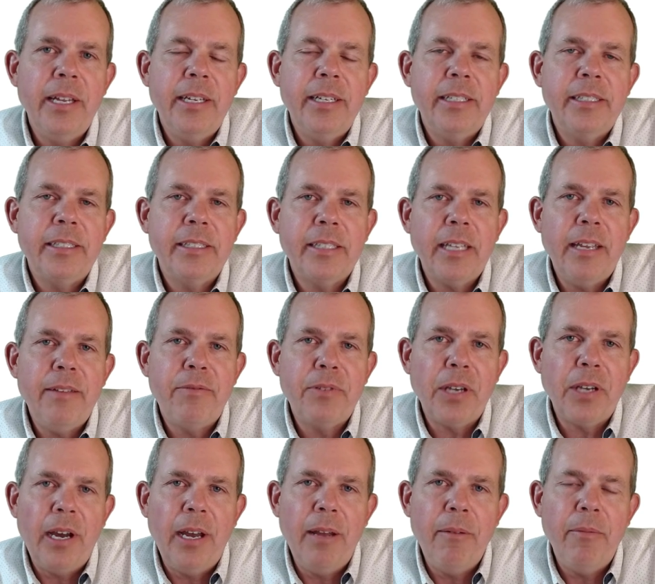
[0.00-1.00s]
save
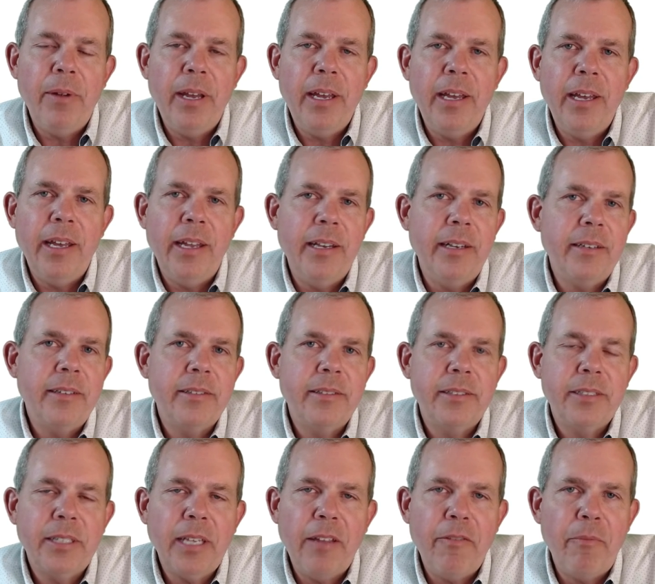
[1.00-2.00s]
time and
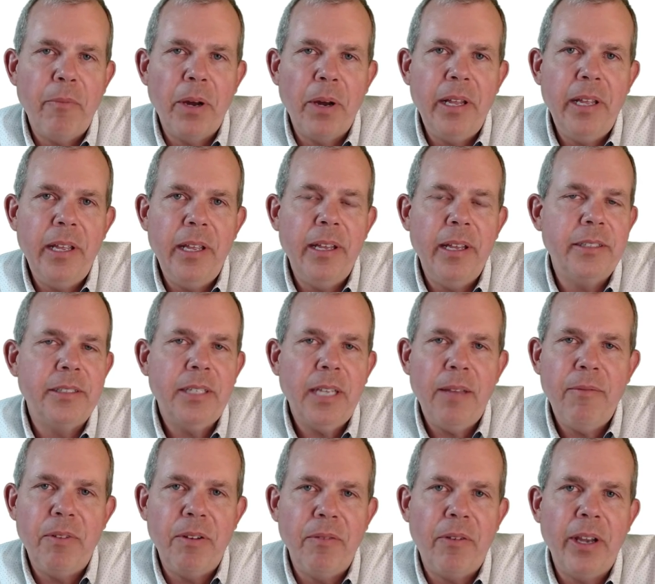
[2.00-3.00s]
save money and
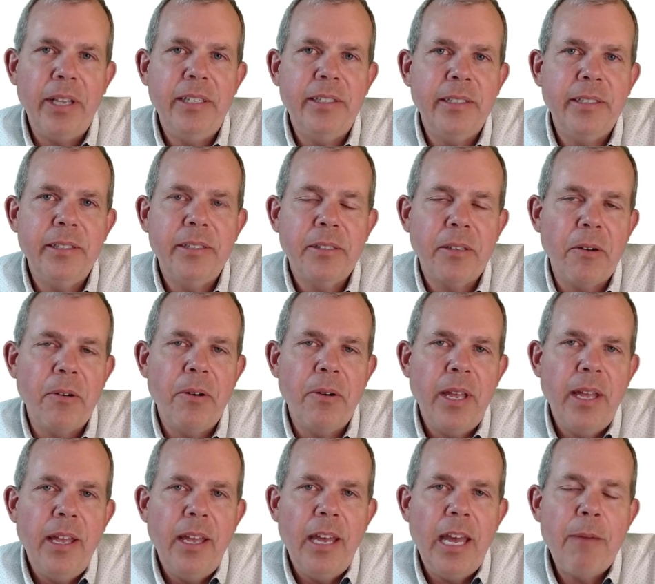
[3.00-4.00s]
save devices. So
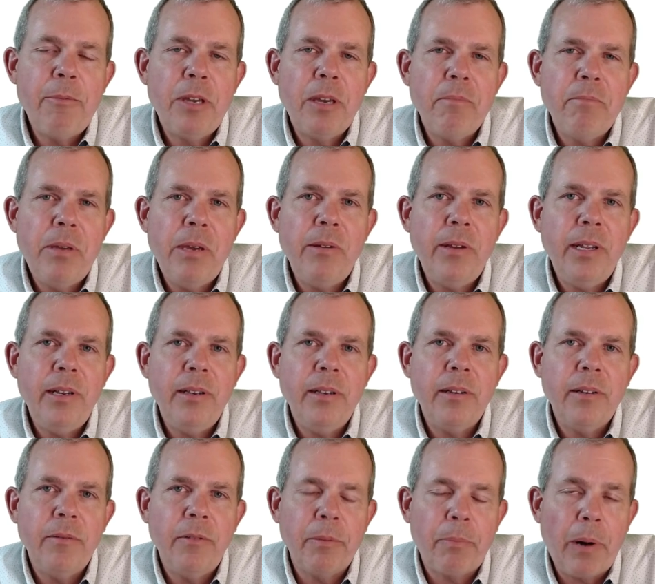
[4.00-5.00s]
M
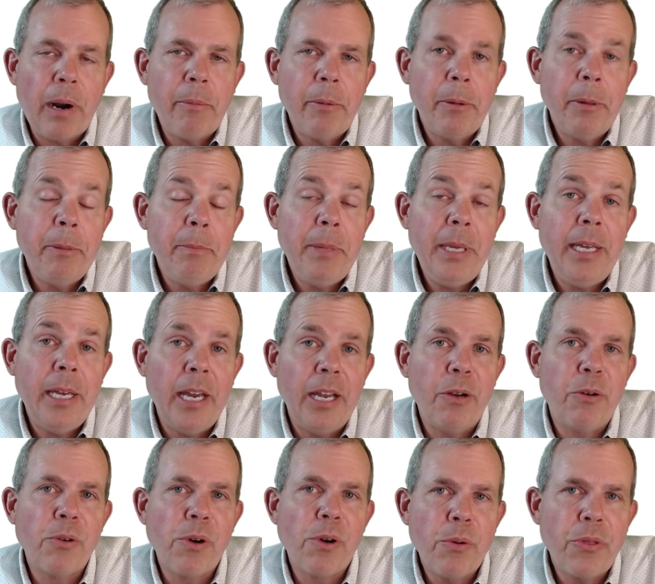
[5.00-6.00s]
computing would probably be a
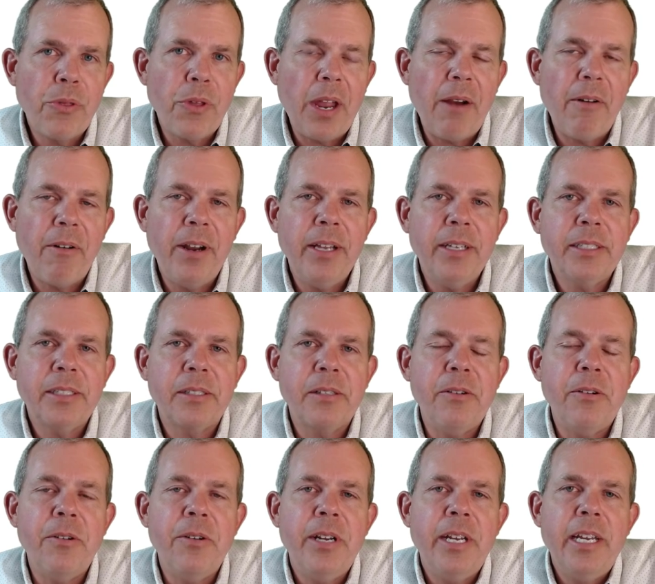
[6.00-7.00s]
growth area,
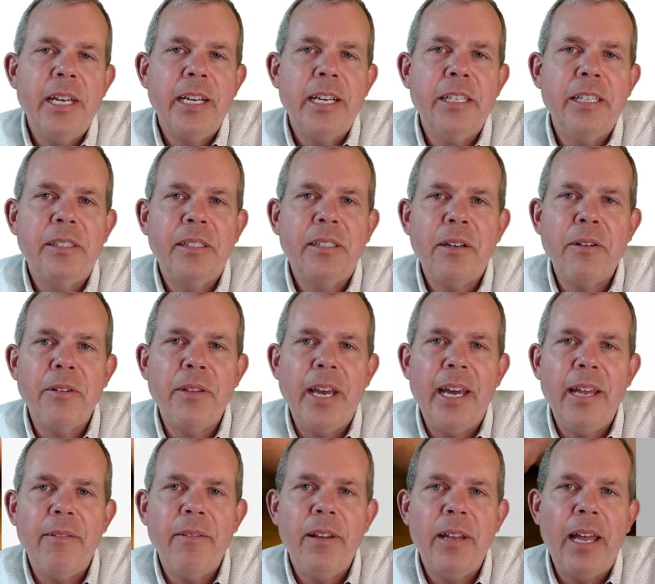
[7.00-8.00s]
so consider
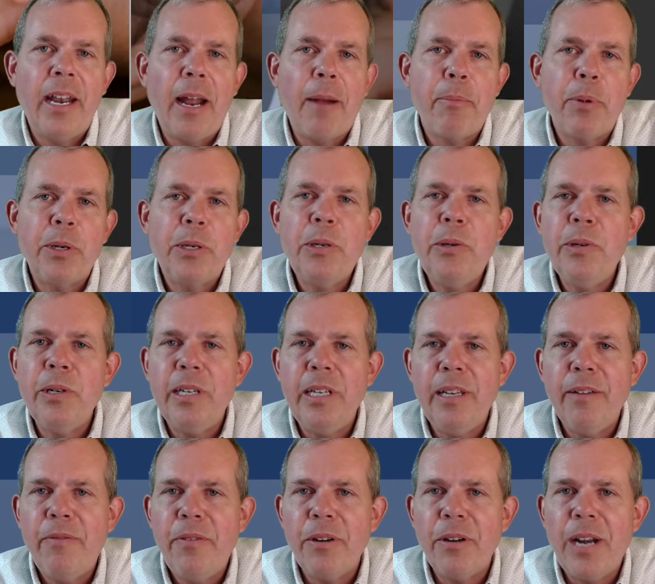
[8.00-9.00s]
that an
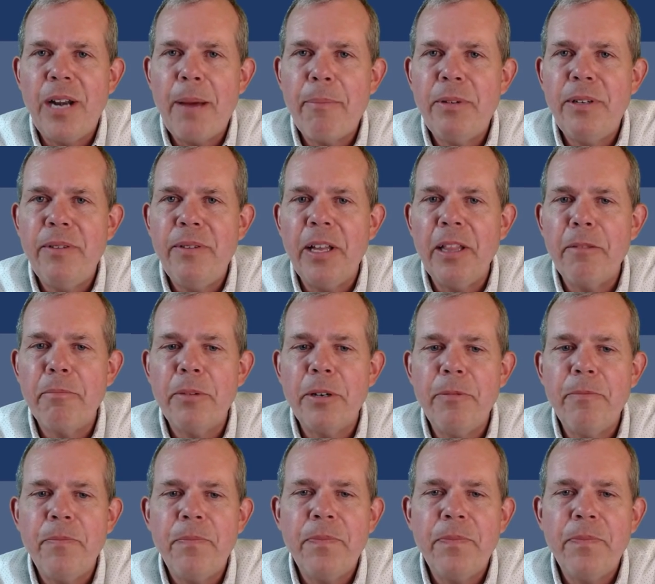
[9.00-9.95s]
opportunity if you're an app developer.